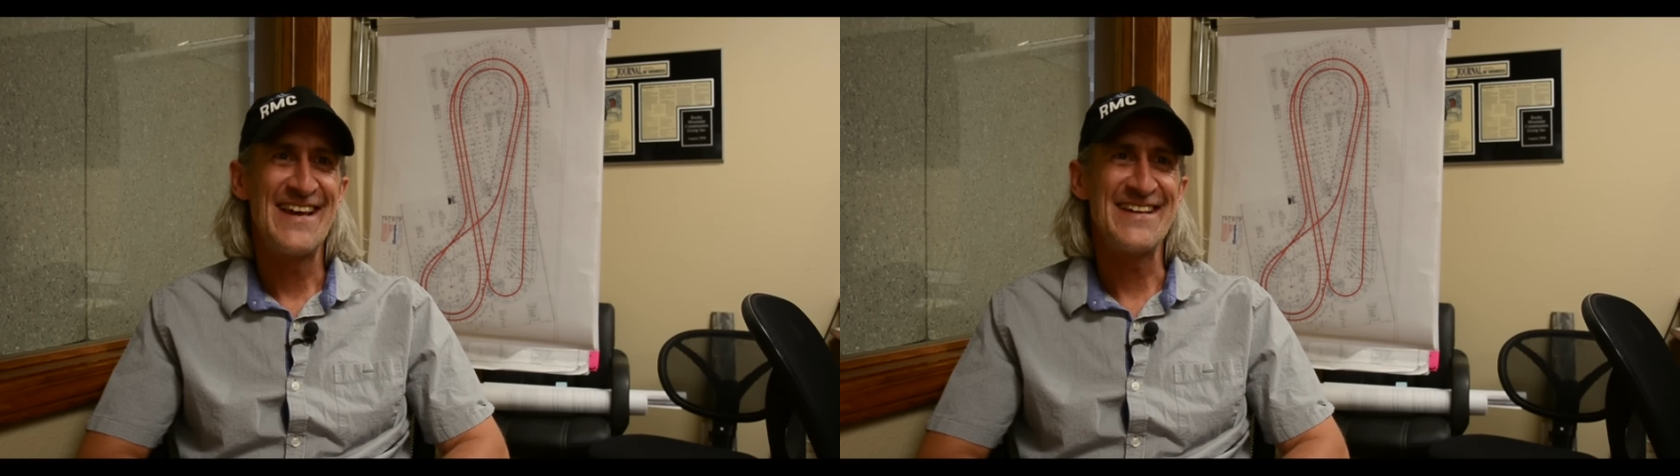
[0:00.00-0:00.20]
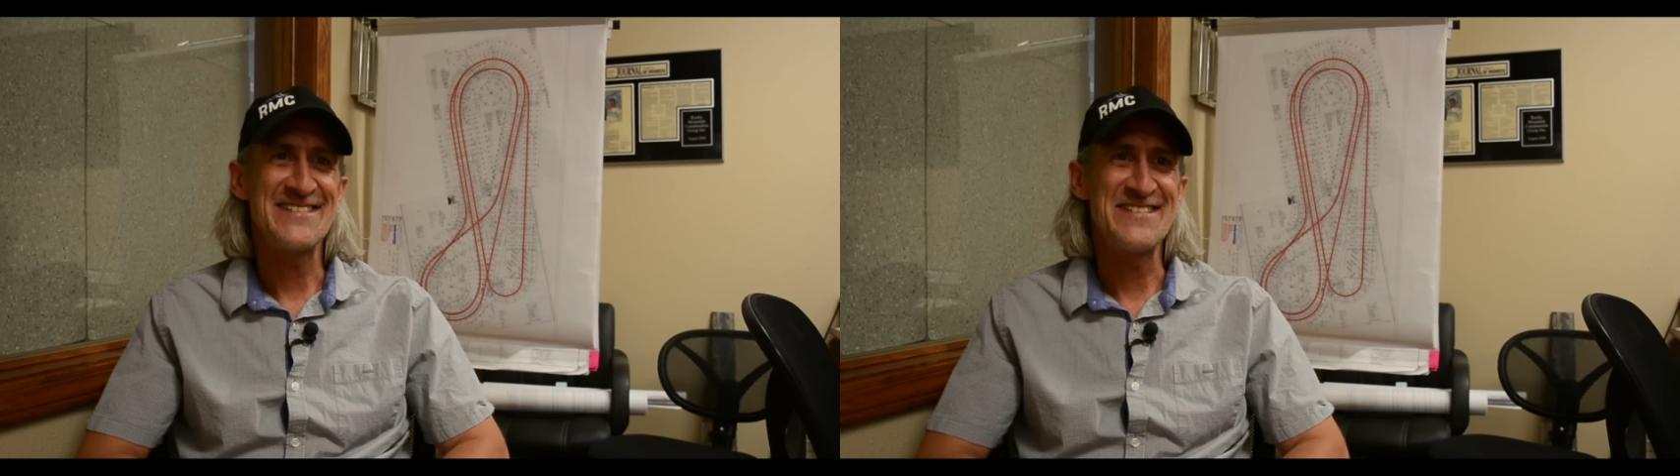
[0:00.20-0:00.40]

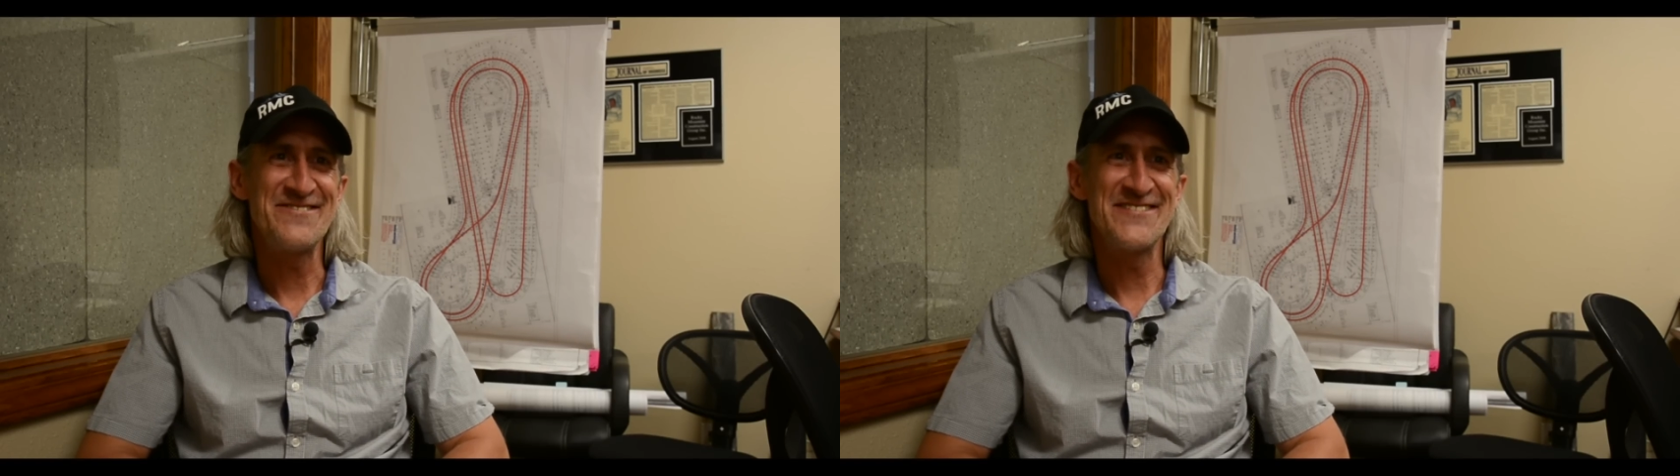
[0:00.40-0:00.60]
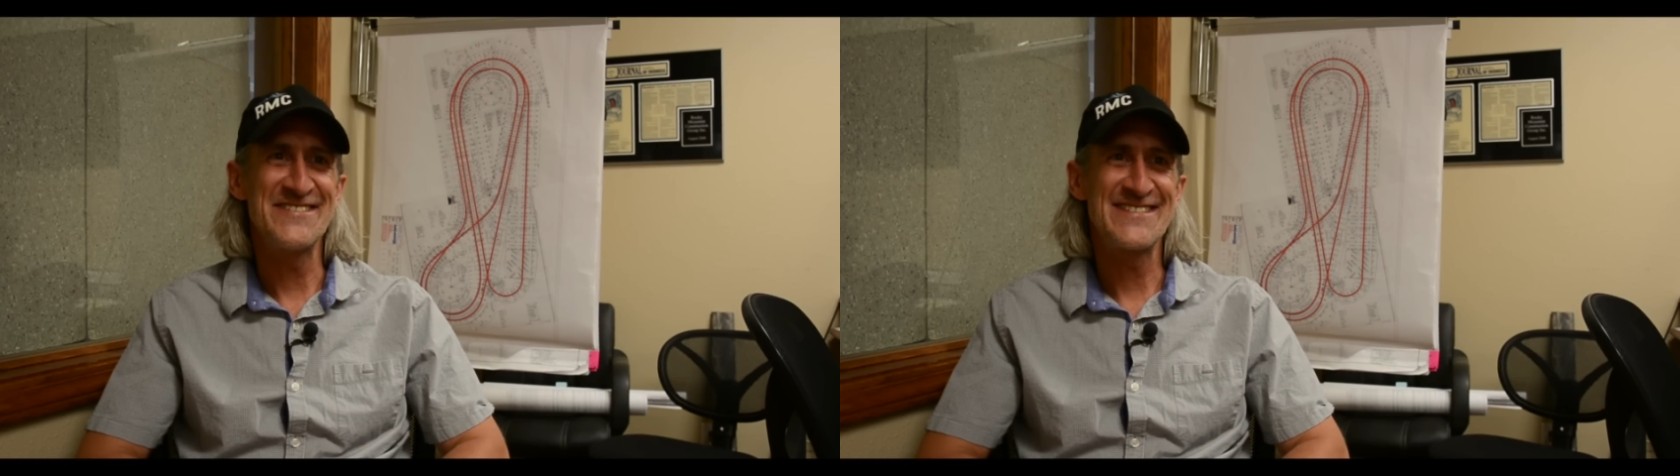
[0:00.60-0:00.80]
as he
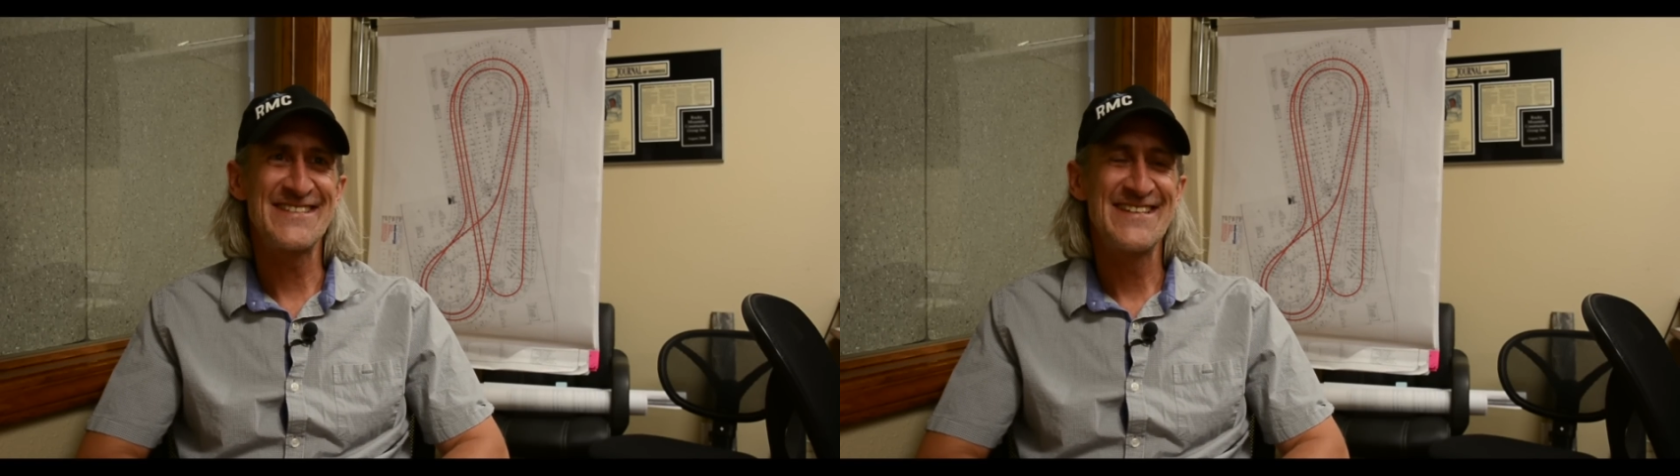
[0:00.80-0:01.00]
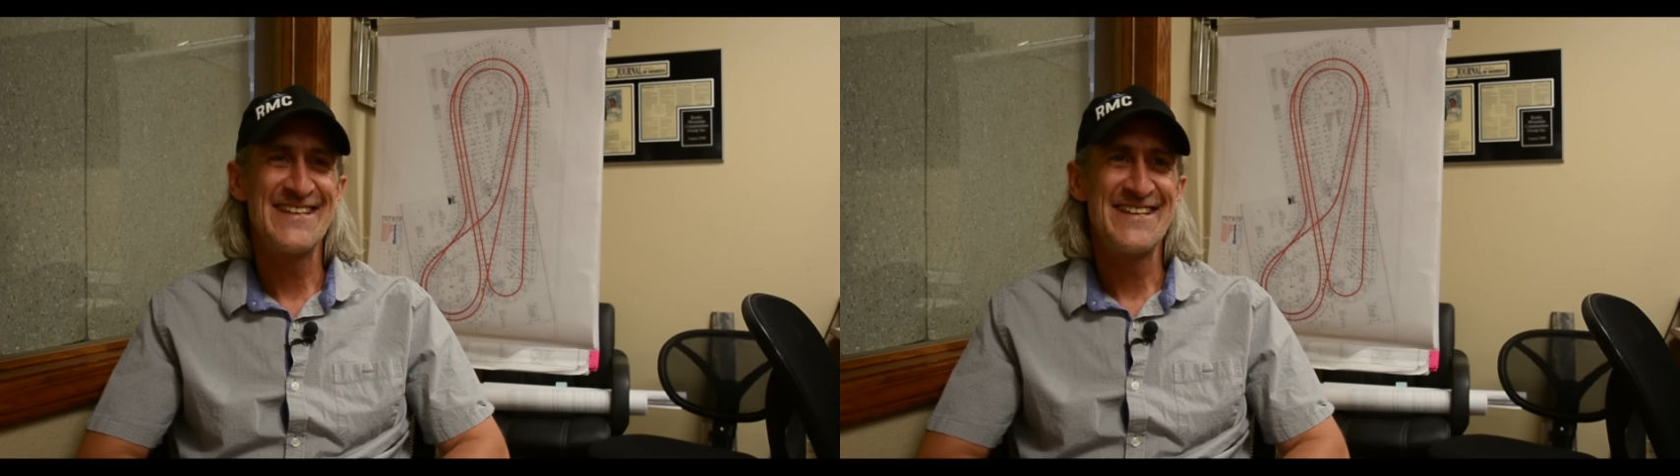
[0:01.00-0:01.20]

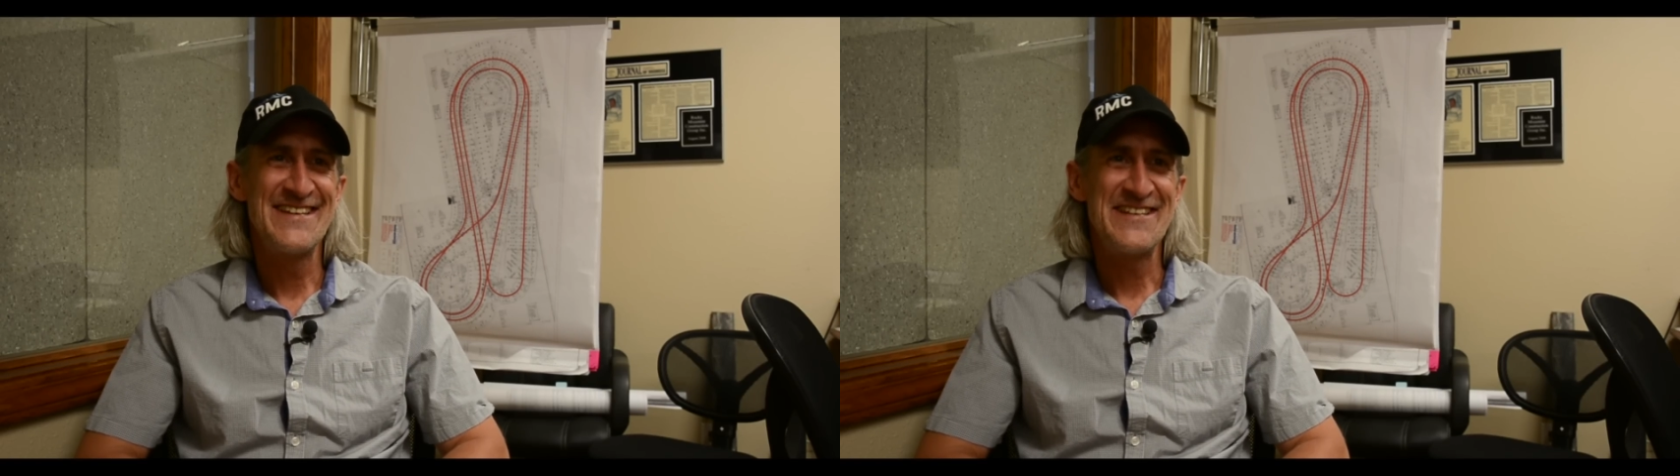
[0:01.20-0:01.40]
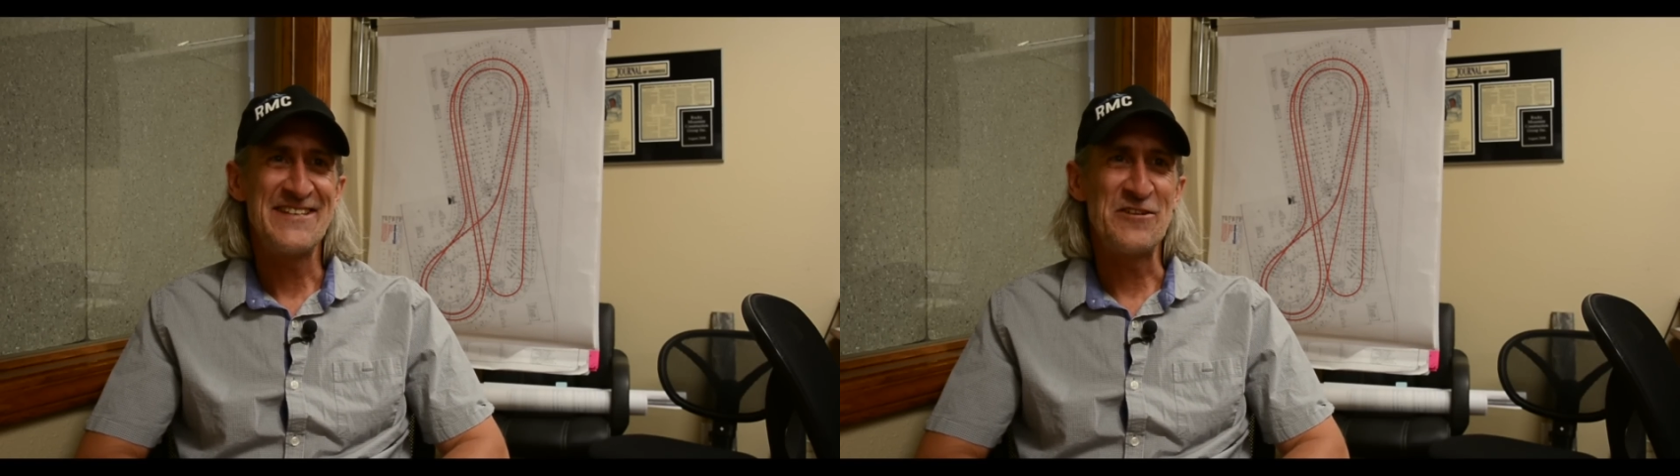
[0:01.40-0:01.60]
was,
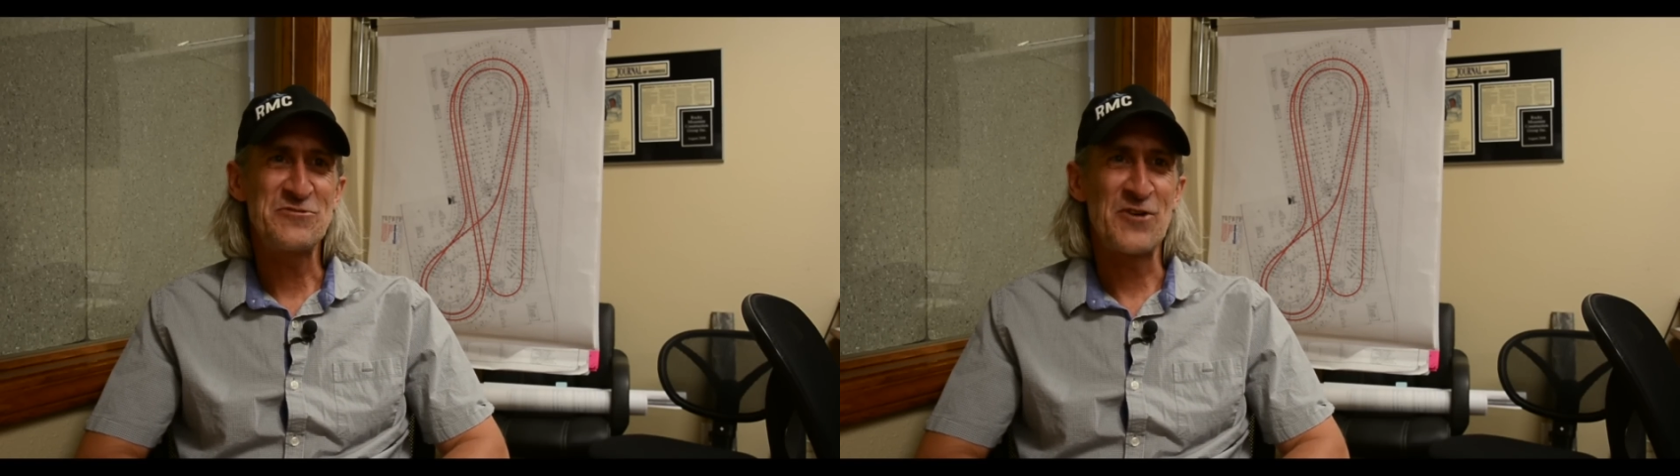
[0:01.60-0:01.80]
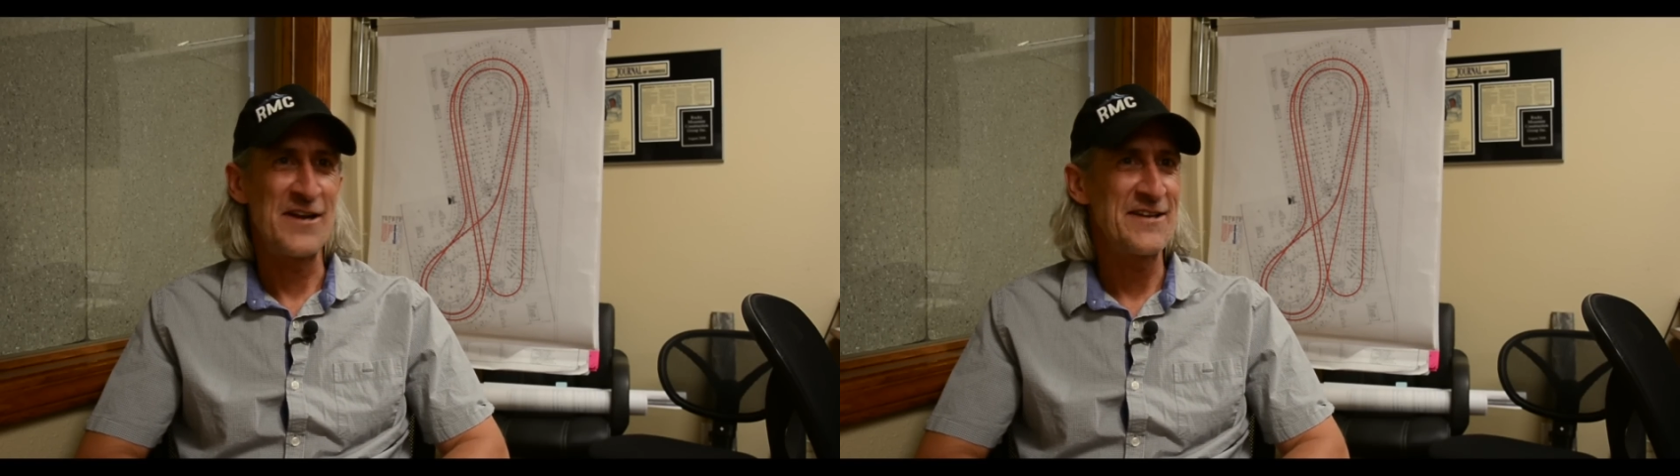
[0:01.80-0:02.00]
you know,
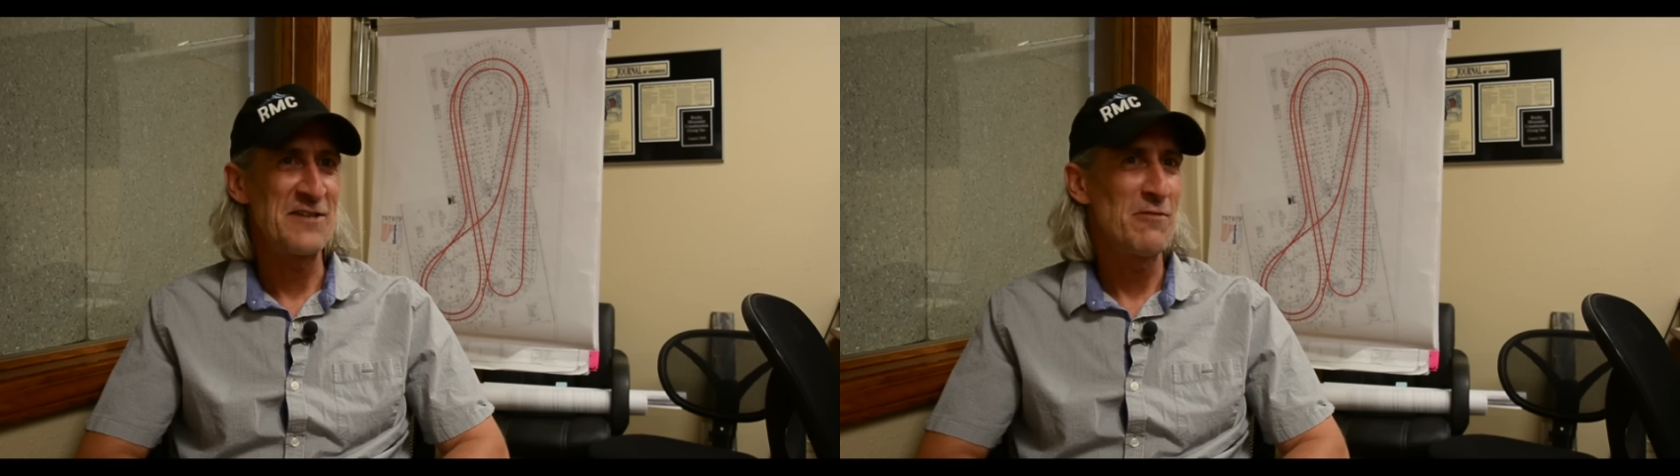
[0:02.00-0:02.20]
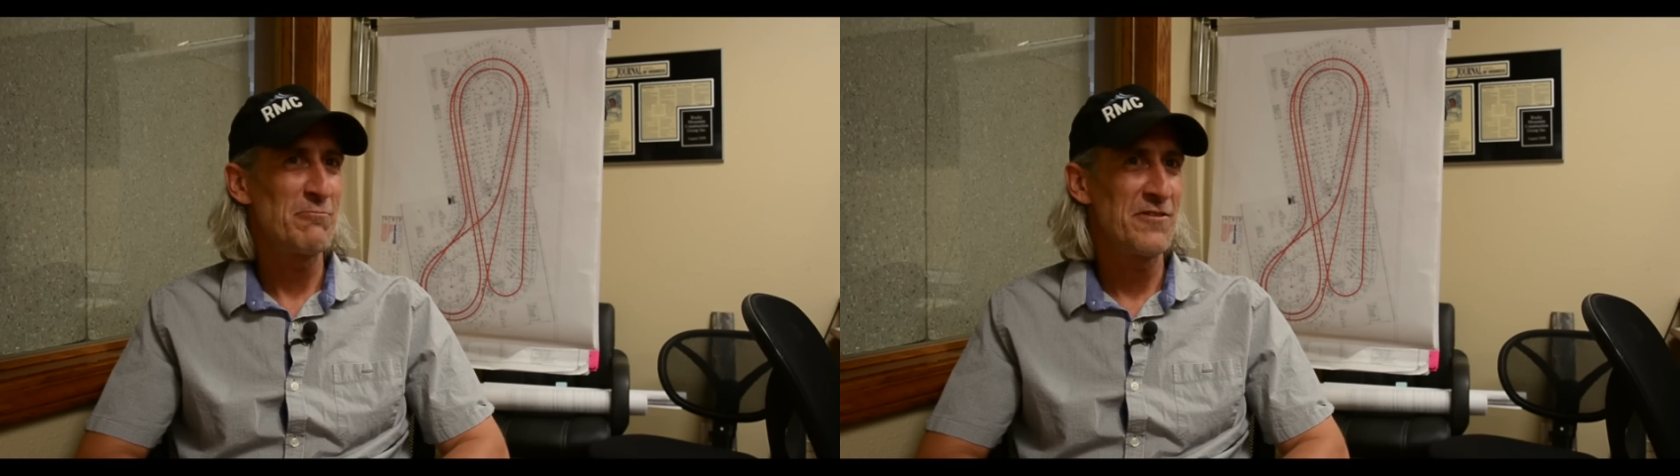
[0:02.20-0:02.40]
trying to
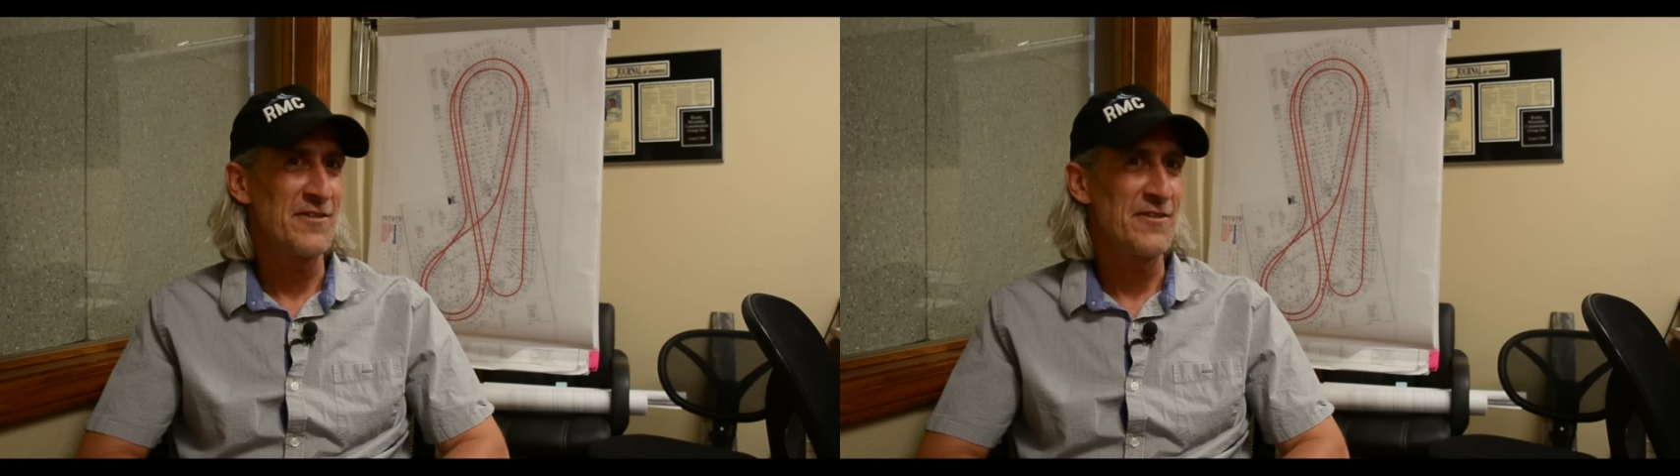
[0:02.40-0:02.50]
come up with